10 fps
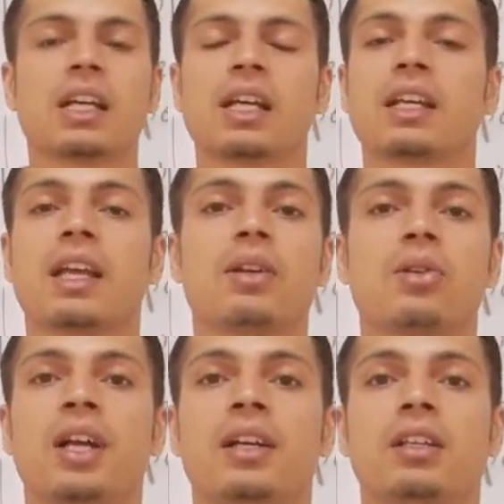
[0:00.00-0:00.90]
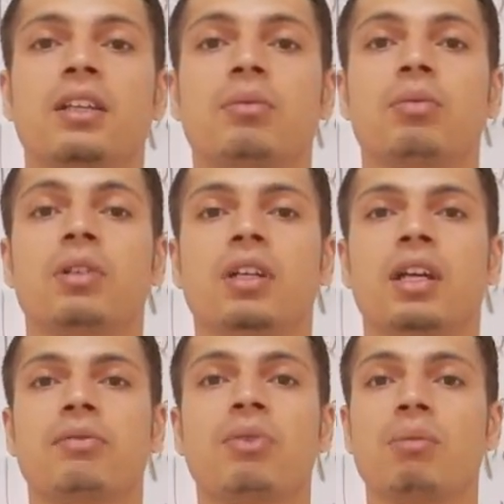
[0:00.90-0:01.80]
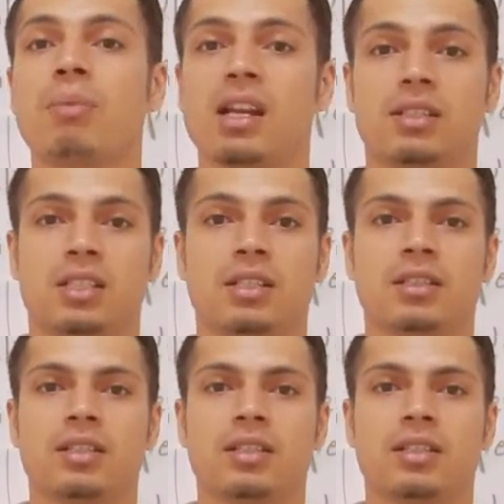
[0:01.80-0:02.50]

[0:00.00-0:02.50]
it cannot handle it will melt.